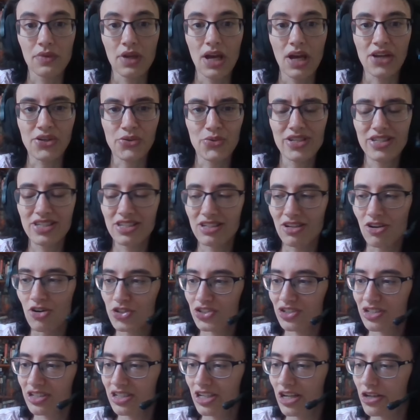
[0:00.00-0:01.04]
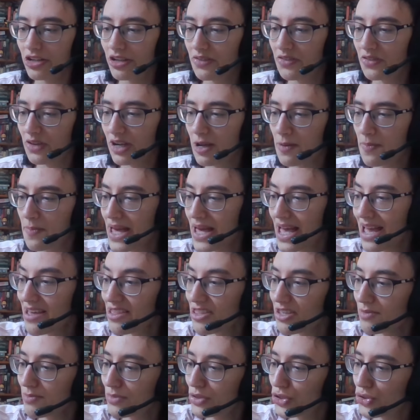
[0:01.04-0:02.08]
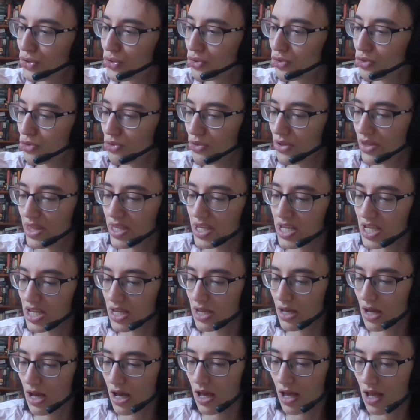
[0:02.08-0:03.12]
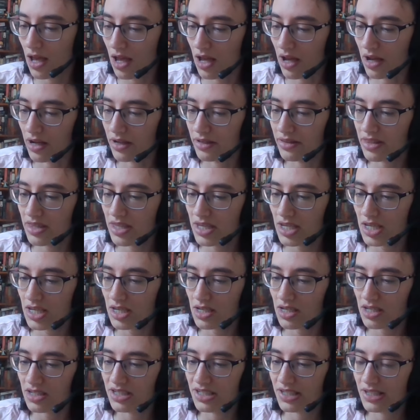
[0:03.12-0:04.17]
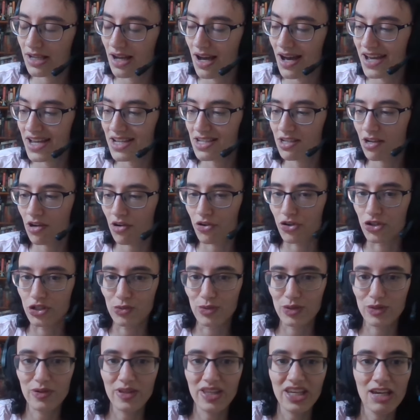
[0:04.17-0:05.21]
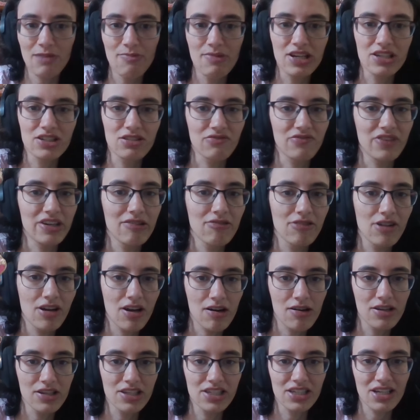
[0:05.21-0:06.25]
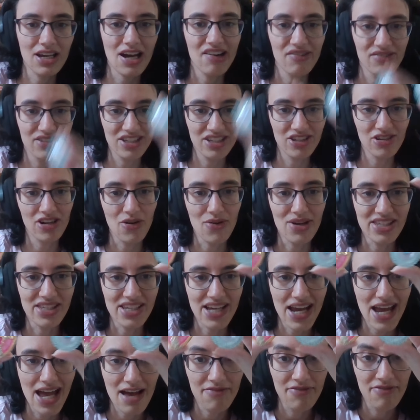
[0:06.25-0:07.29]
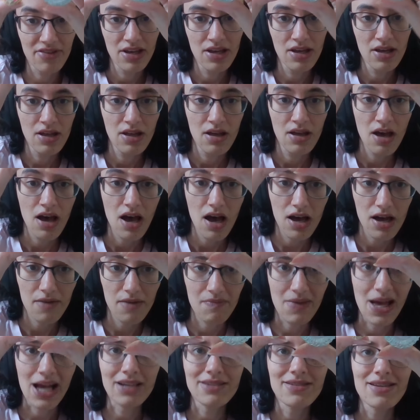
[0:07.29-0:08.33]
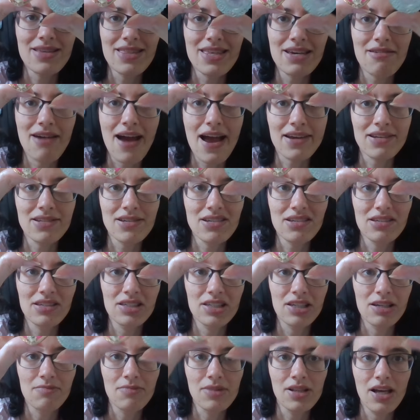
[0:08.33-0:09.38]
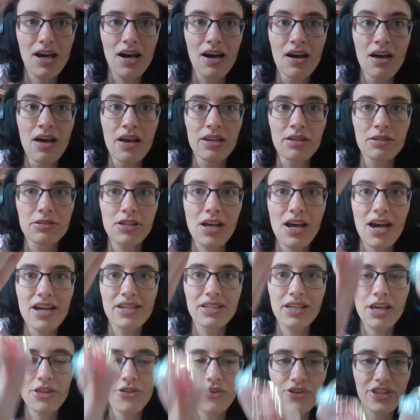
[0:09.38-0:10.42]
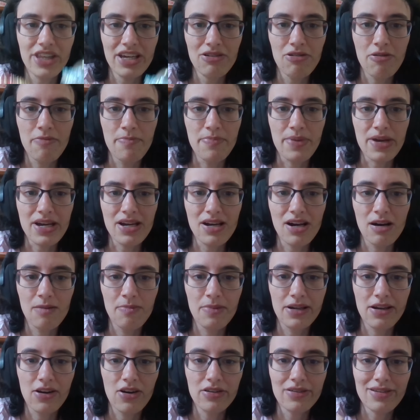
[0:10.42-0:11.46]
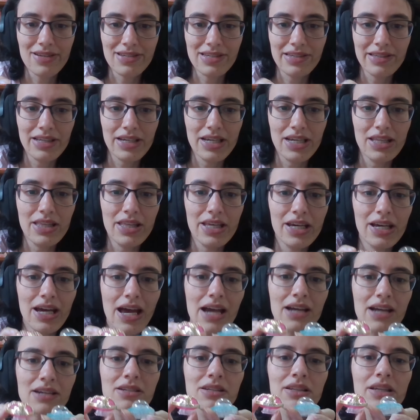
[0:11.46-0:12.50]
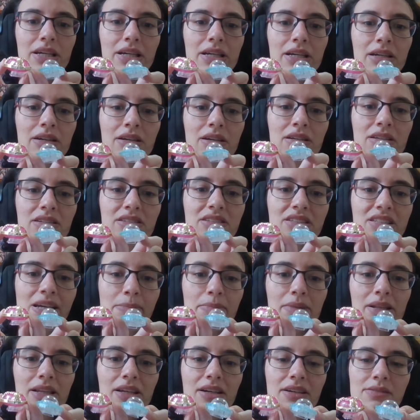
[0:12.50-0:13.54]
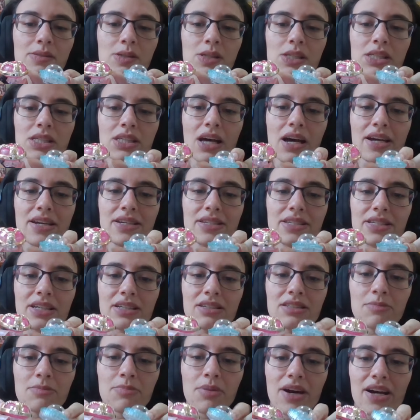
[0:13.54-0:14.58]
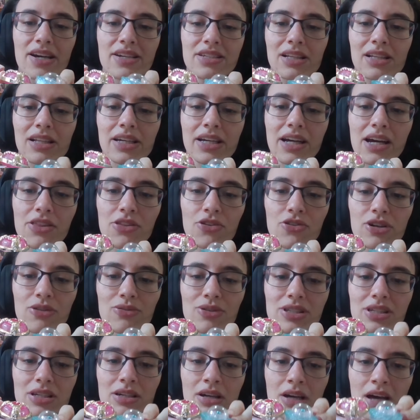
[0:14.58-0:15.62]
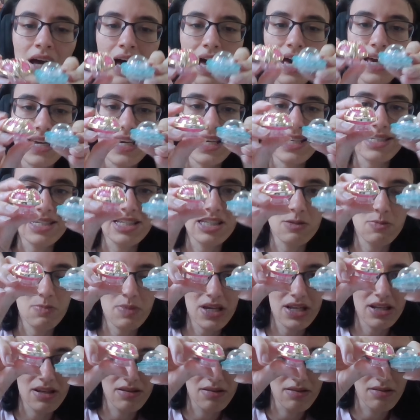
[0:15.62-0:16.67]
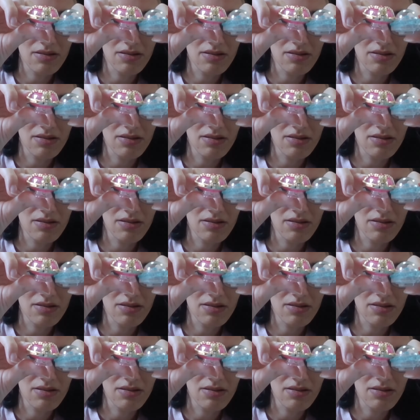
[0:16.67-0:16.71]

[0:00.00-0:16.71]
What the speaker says: I just want to also, you know, if we compare them to the sky tones, which are the gimmicks of Hiragana Sky, which are the only ones I have, actually, they're actually similar size. I thought they were bigger, but honestly, they're actually similar sizing, surprisingly. I thought it was, I guess it's a bit